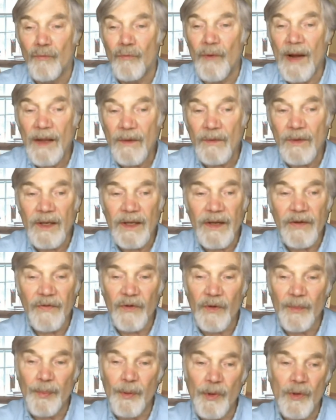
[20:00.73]
roundly
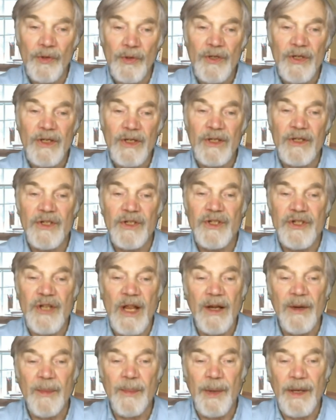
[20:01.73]
supported and
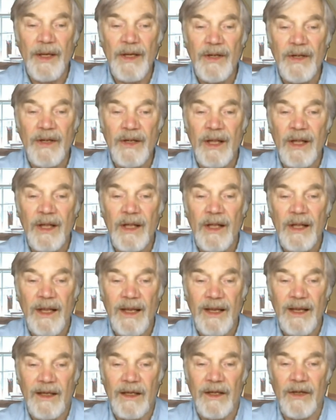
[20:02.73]
celebrated
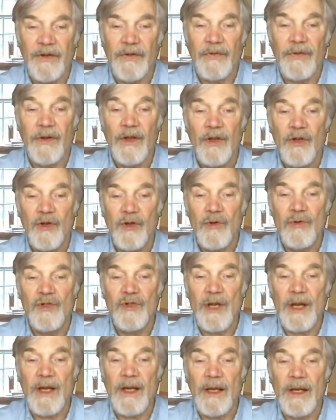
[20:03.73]
Hitler's
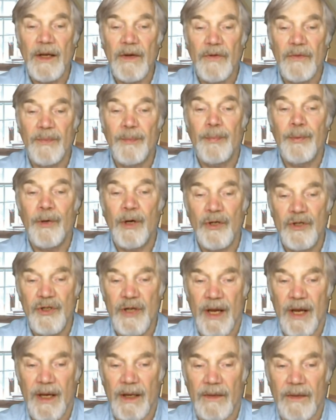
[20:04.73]
eugenics
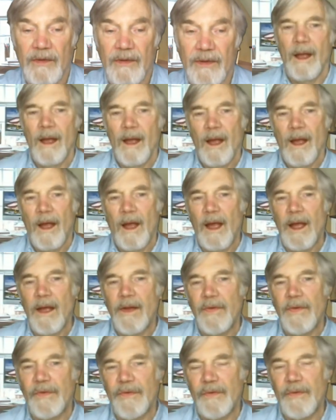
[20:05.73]
project.
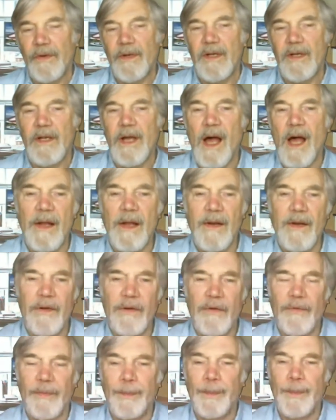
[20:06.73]
As
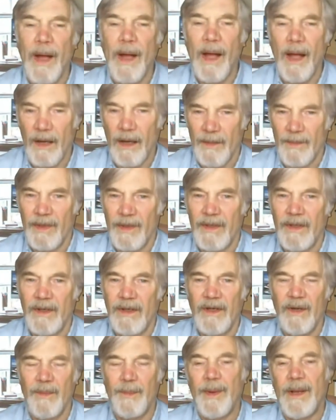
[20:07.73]
Ghana's parliament
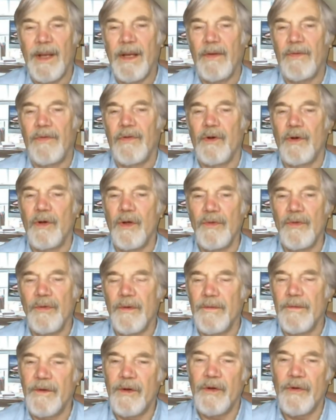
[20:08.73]
debates a
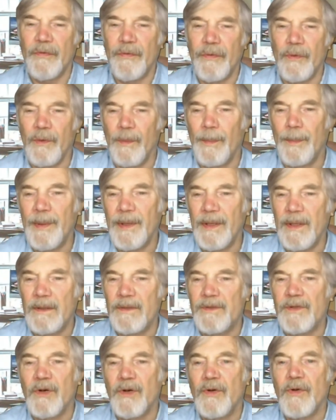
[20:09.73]
controversial bill
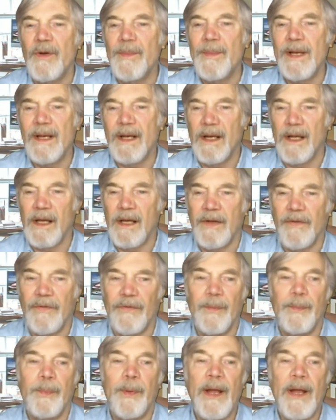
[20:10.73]
to criminalize
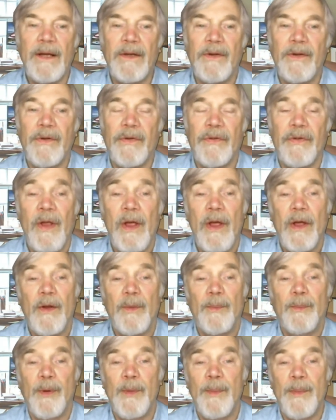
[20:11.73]
the practice
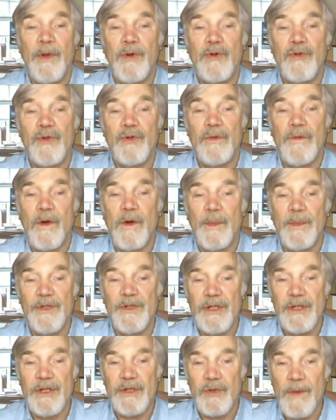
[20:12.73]
and promotion of
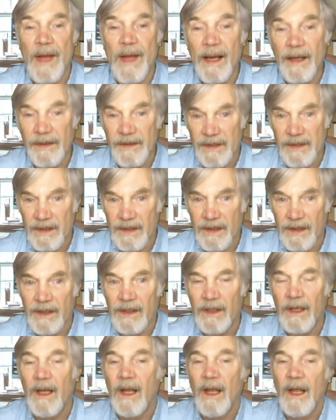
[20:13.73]
homosexuality,